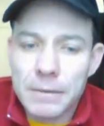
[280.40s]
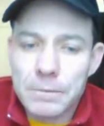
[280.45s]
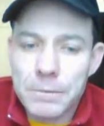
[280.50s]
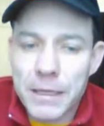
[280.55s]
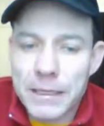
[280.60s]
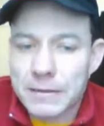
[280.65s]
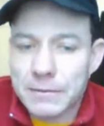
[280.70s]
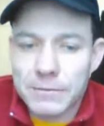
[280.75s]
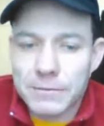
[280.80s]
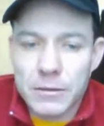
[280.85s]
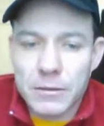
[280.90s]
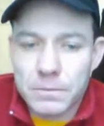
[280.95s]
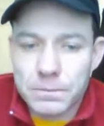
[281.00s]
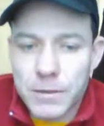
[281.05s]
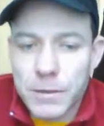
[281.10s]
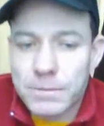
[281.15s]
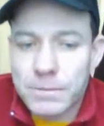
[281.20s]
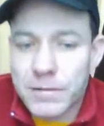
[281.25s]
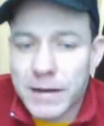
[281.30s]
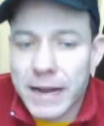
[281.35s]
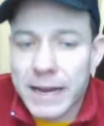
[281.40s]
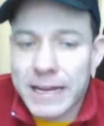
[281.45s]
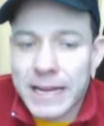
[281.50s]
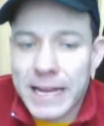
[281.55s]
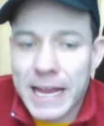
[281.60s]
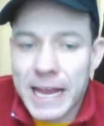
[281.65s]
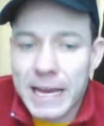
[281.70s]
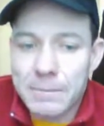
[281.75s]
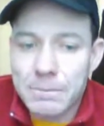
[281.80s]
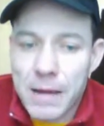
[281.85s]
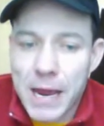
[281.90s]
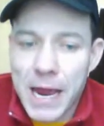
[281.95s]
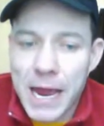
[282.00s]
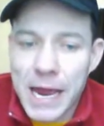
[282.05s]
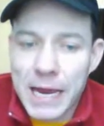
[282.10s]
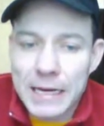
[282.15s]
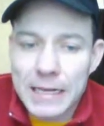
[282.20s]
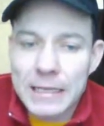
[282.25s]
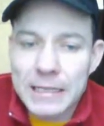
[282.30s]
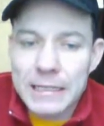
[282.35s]
But the Brain came
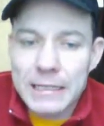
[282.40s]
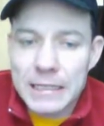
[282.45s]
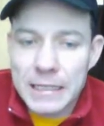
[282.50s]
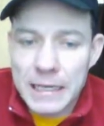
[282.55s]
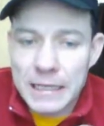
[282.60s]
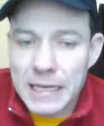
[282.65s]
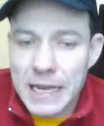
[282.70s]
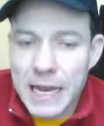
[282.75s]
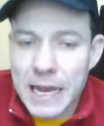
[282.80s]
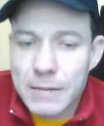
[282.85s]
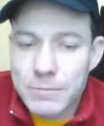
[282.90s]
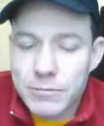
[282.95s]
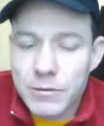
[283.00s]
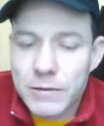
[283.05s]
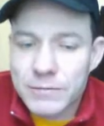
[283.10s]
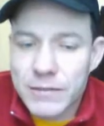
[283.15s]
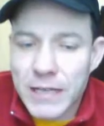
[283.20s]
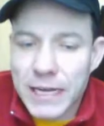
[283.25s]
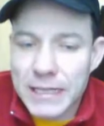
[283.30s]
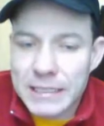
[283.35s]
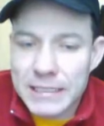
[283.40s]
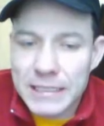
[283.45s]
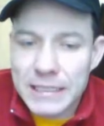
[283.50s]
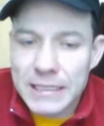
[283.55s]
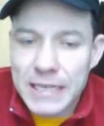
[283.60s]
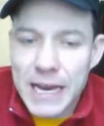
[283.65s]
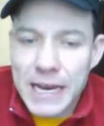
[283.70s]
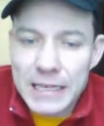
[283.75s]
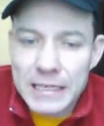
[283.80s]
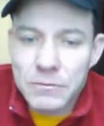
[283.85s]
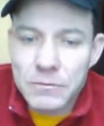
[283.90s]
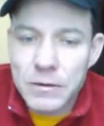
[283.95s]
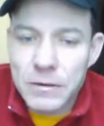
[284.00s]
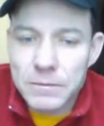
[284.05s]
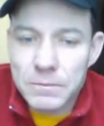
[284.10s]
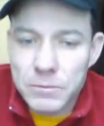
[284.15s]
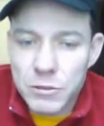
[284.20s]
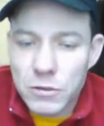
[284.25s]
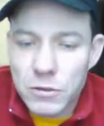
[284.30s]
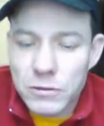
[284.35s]
back in April of 1990
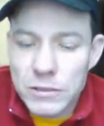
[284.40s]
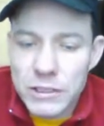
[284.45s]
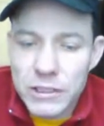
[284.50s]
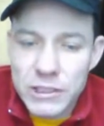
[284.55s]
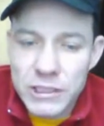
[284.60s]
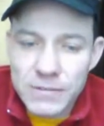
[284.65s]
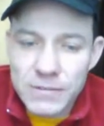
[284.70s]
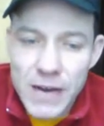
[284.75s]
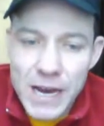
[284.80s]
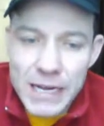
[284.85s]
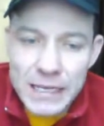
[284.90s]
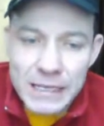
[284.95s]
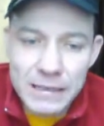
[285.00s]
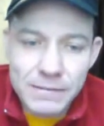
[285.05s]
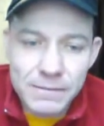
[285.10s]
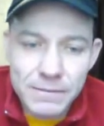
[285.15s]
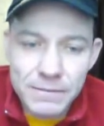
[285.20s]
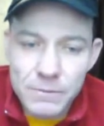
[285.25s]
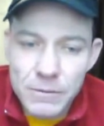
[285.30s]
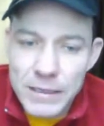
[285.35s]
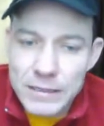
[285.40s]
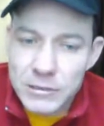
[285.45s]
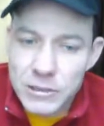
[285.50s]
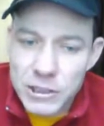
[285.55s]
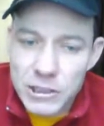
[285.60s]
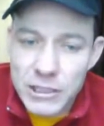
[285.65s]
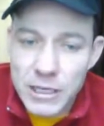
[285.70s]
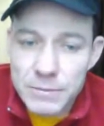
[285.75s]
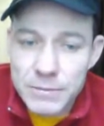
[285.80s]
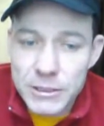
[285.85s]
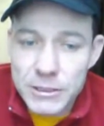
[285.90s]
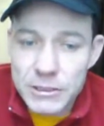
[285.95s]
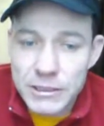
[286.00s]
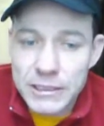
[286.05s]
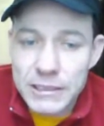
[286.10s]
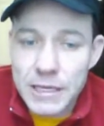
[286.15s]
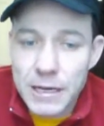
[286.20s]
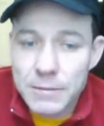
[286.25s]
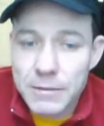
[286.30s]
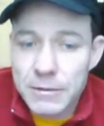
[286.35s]
when Tony Schiavone went to
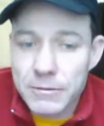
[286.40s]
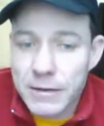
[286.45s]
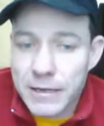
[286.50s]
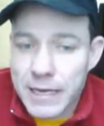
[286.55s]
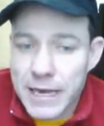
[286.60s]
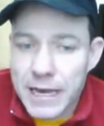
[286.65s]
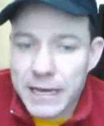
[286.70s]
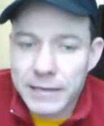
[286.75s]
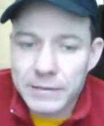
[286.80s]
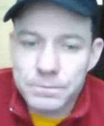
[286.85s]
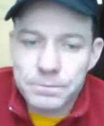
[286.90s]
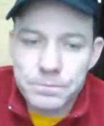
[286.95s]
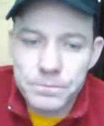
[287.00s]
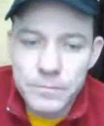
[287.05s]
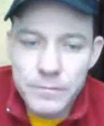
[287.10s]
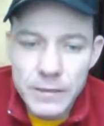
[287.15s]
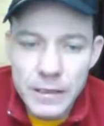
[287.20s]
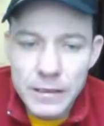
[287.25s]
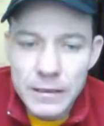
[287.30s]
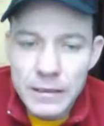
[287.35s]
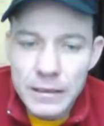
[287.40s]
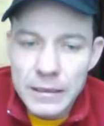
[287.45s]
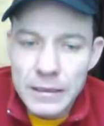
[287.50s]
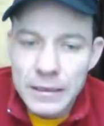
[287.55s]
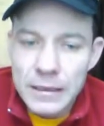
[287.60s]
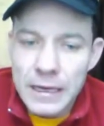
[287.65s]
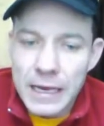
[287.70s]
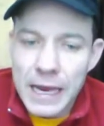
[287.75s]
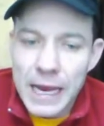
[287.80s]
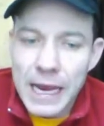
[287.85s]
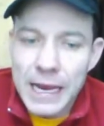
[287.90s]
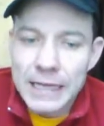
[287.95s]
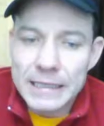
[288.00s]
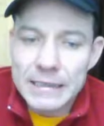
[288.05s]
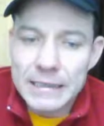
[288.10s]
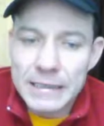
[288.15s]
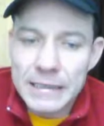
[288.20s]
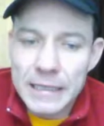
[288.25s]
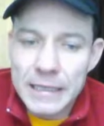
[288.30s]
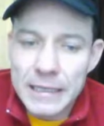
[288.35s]
WCW again.
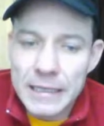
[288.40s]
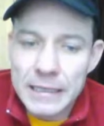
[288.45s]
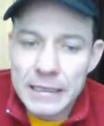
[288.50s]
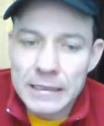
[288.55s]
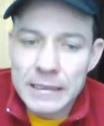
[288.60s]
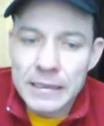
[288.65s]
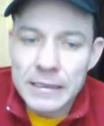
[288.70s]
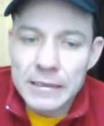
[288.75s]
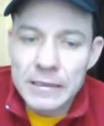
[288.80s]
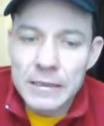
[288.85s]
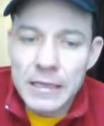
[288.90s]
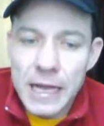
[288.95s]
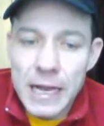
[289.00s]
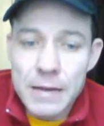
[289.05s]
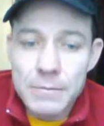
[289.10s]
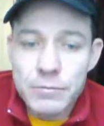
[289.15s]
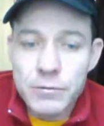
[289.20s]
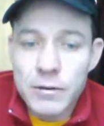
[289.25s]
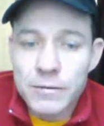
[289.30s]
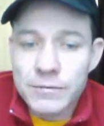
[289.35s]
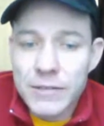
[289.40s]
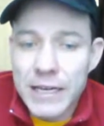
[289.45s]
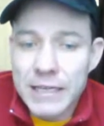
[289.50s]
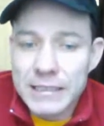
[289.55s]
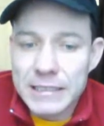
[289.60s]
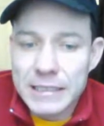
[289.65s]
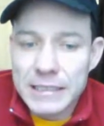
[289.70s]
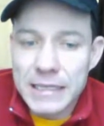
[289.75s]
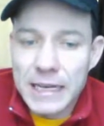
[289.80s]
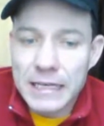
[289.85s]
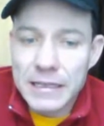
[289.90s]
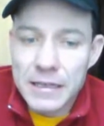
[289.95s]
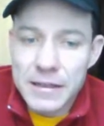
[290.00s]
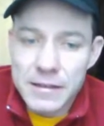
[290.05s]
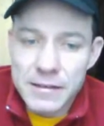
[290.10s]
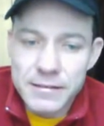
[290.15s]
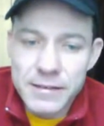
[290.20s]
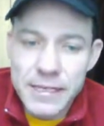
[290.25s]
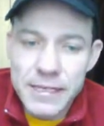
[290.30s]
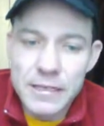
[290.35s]
And in April of
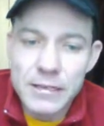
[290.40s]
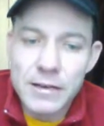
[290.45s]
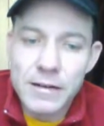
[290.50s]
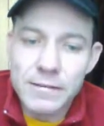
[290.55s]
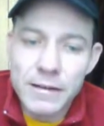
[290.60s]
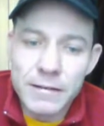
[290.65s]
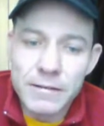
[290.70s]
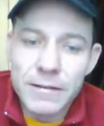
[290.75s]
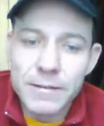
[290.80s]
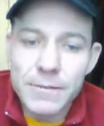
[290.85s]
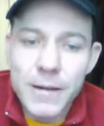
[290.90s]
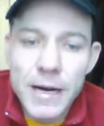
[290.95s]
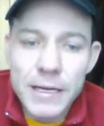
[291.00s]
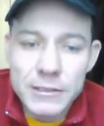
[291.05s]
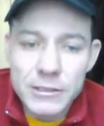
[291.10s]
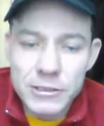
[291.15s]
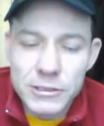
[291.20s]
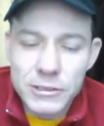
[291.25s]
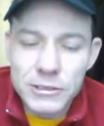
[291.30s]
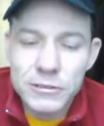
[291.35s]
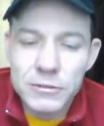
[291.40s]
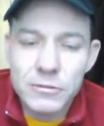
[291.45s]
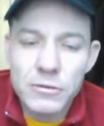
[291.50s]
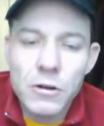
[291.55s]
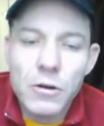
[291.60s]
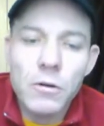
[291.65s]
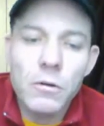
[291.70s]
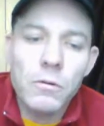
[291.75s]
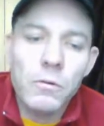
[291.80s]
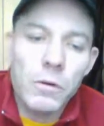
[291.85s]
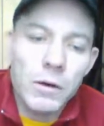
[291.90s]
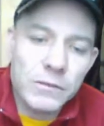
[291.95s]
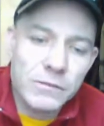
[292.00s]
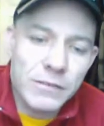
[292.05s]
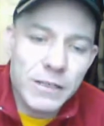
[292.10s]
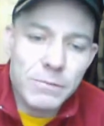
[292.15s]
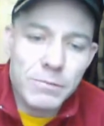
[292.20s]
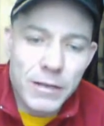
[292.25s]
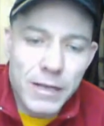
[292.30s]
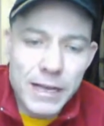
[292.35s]
1993, Gorilla Monsoon was
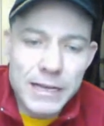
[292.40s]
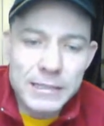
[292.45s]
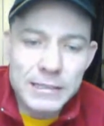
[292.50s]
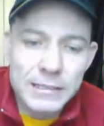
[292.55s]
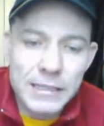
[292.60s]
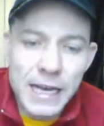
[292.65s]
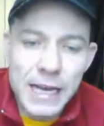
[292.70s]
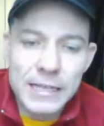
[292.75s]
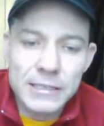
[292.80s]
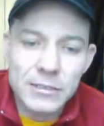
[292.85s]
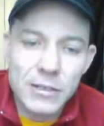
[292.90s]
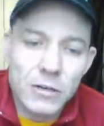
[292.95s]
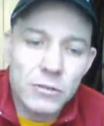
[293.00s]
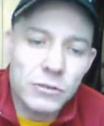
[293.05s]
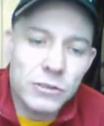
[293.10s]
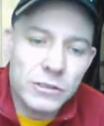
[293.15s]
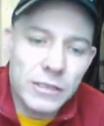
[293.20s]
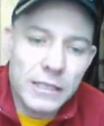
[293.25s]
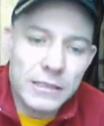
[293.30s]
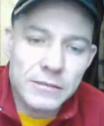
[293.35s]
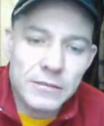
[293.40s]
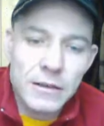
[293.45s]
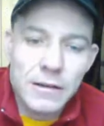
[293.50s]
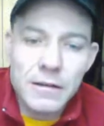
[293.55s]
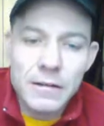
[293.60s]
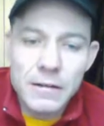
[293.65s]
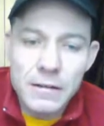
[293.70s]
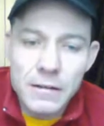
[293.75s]
replaced as host, as